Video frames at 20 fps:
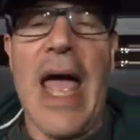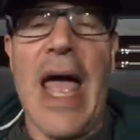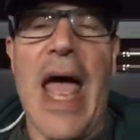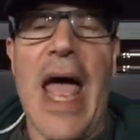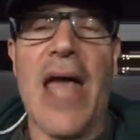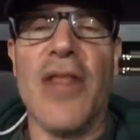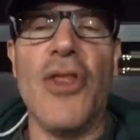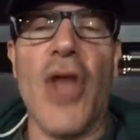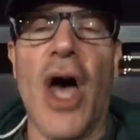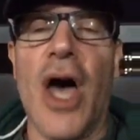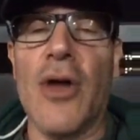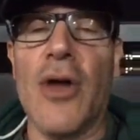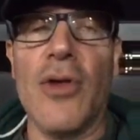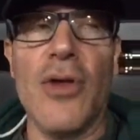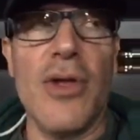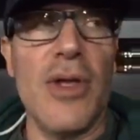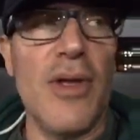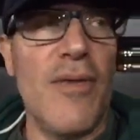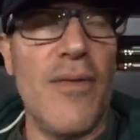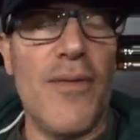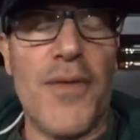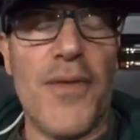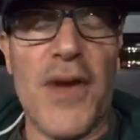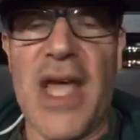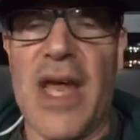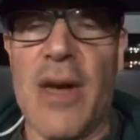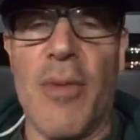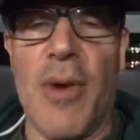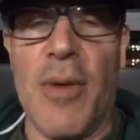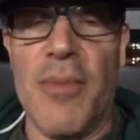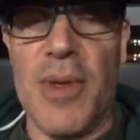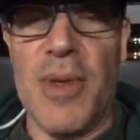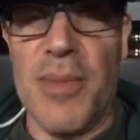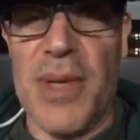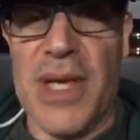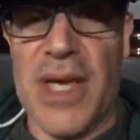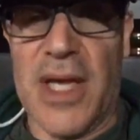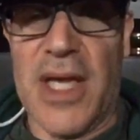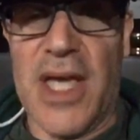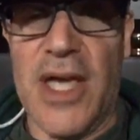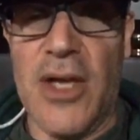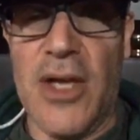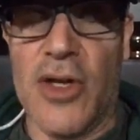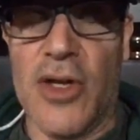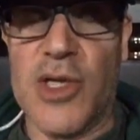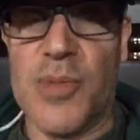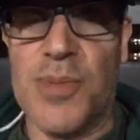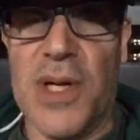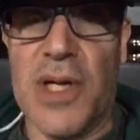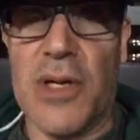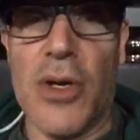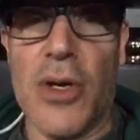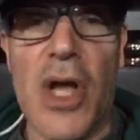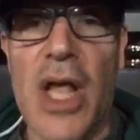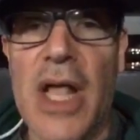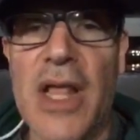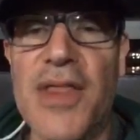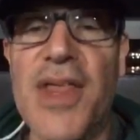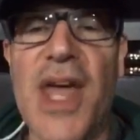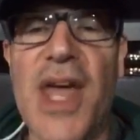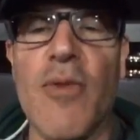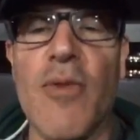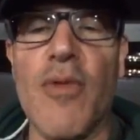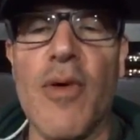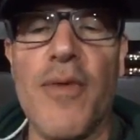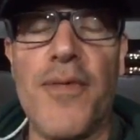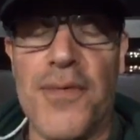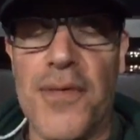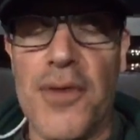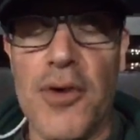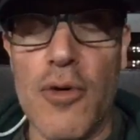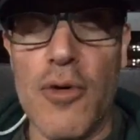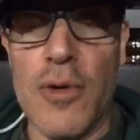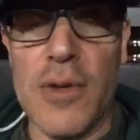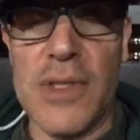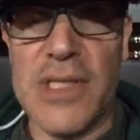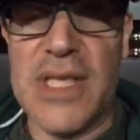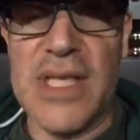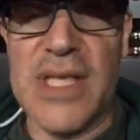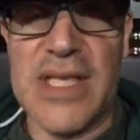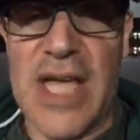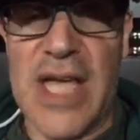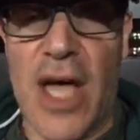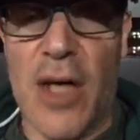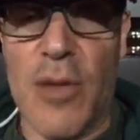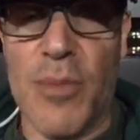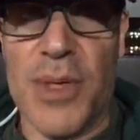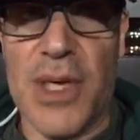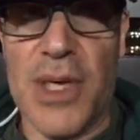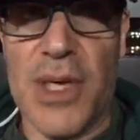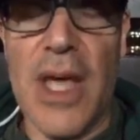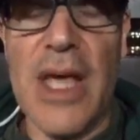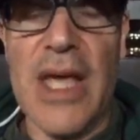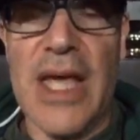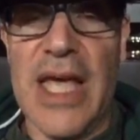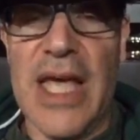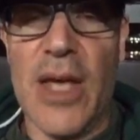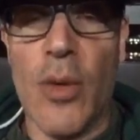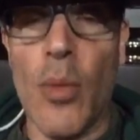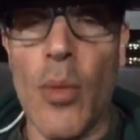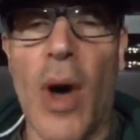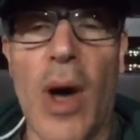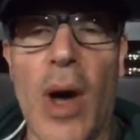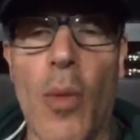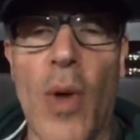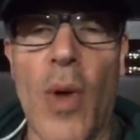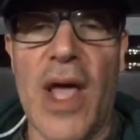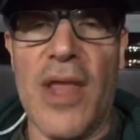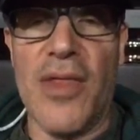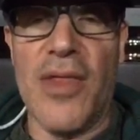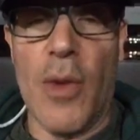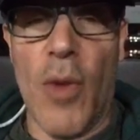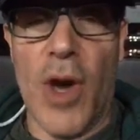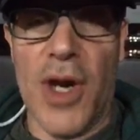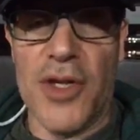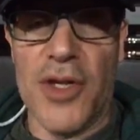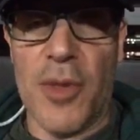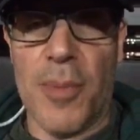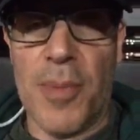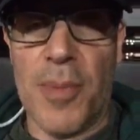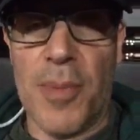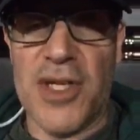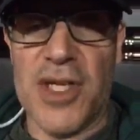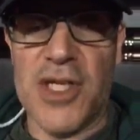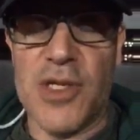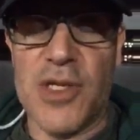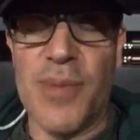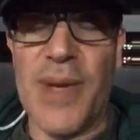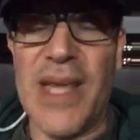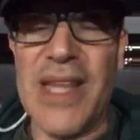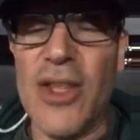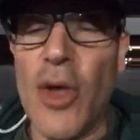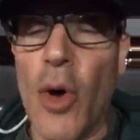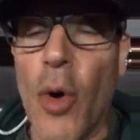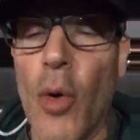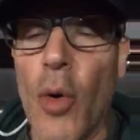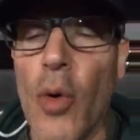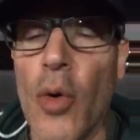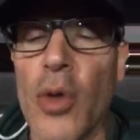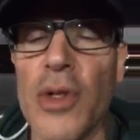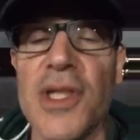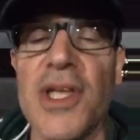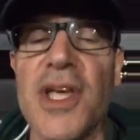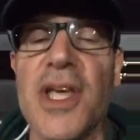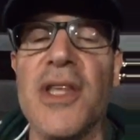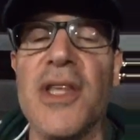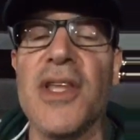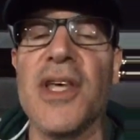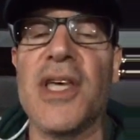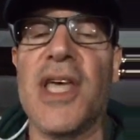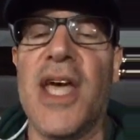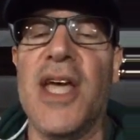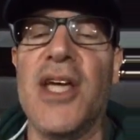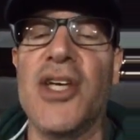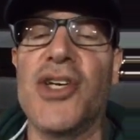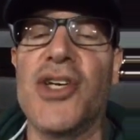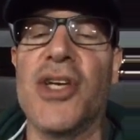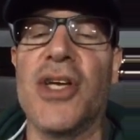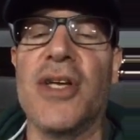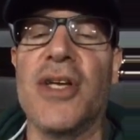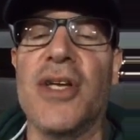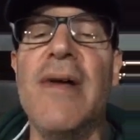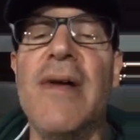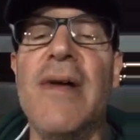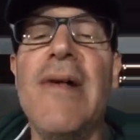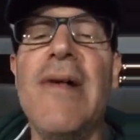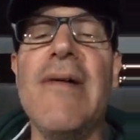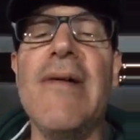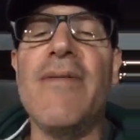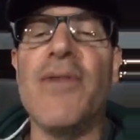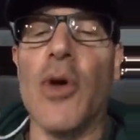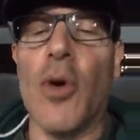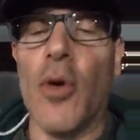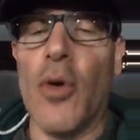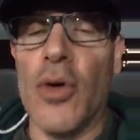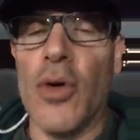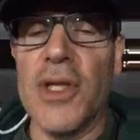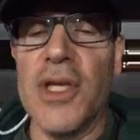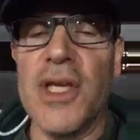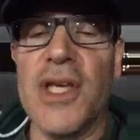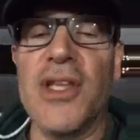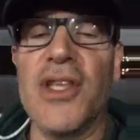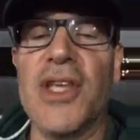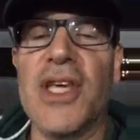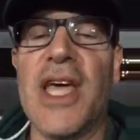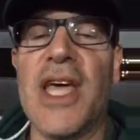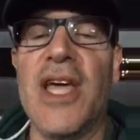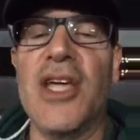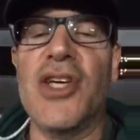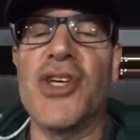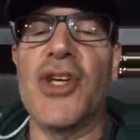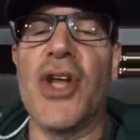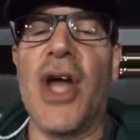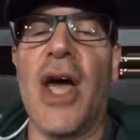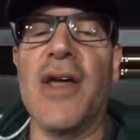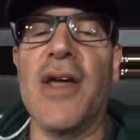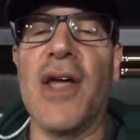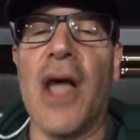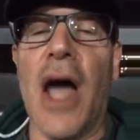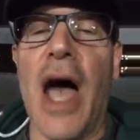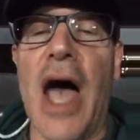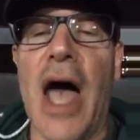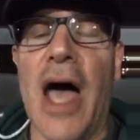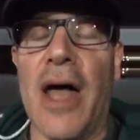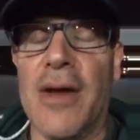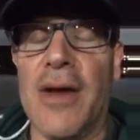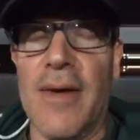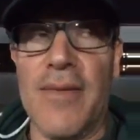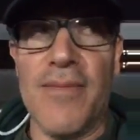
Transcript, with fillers: And not only forget about me being a keynote speaker, they refused to tell me in what way they wanted to participate. The only indication, the only indication I got